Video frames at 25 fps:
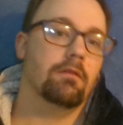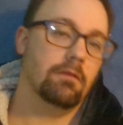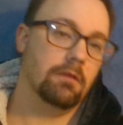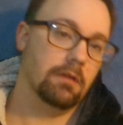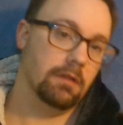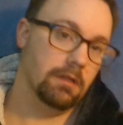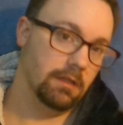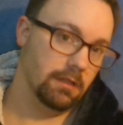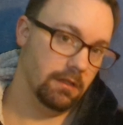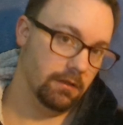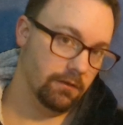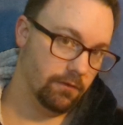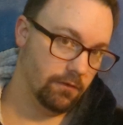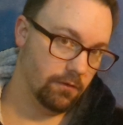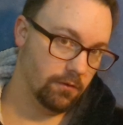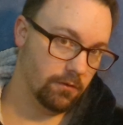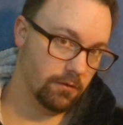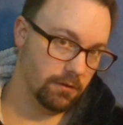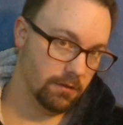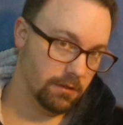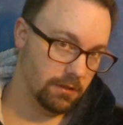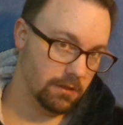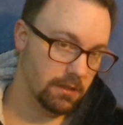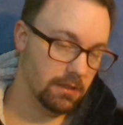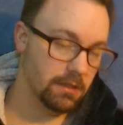Ridley, of
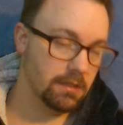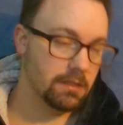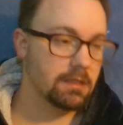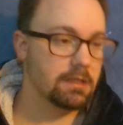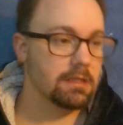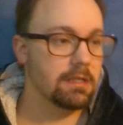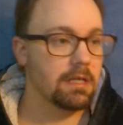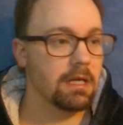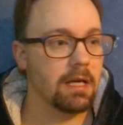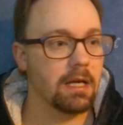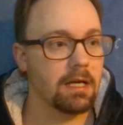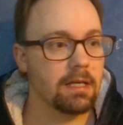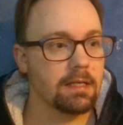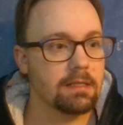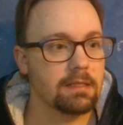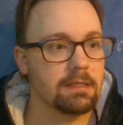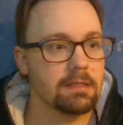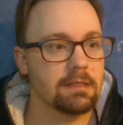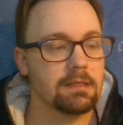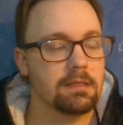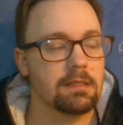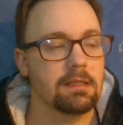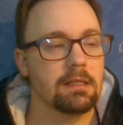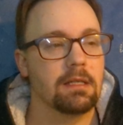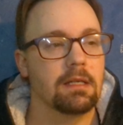course, says
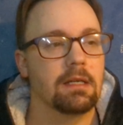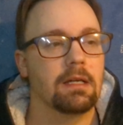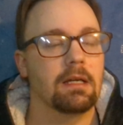yes.